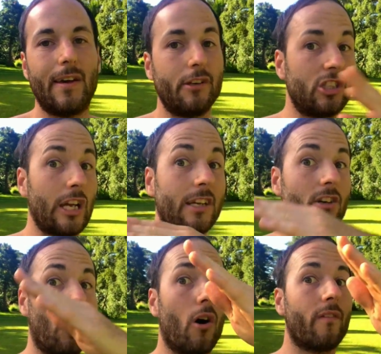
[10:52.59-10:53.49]
If it checks
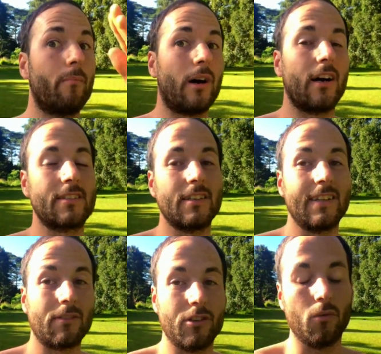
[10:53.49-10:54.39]
all the boxes
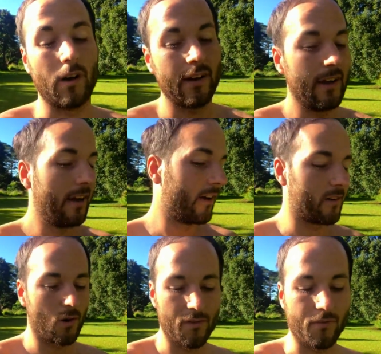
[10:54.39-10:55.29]
and that's what you want,
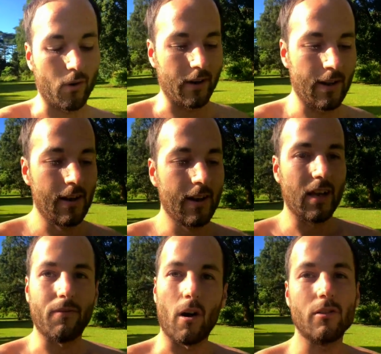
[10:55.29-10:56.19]
go for it.
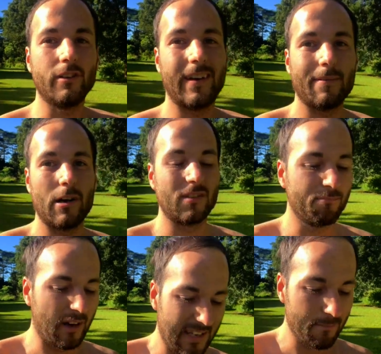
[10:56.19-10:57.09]
If all you care about is
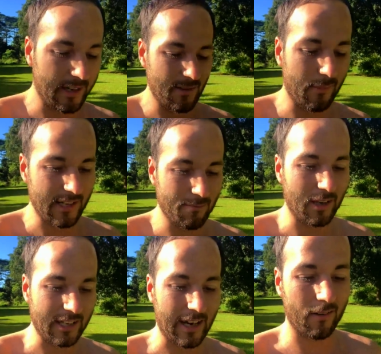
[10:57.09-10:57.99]
money, money, money,
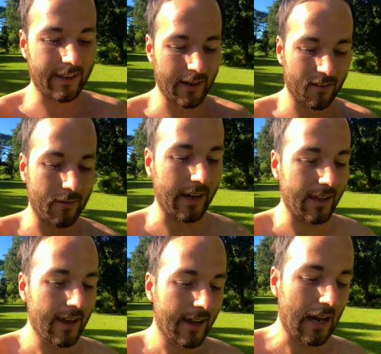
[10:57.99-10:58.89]
money, I don't care if
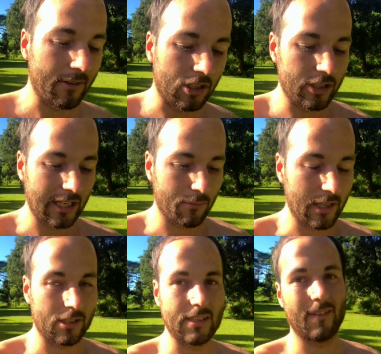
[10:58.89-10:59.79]
I have a shitty
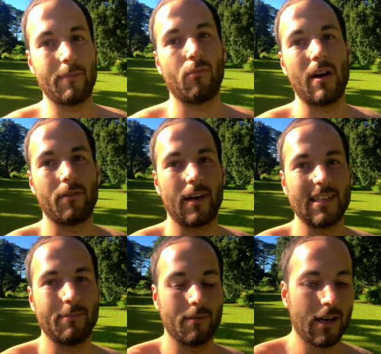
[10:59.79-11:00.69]
relationship with my wife or
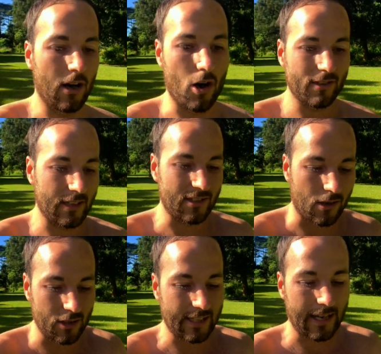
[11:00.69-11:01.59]
husband, as
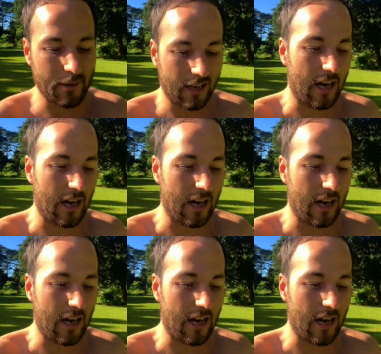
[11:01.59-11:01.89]
long as I make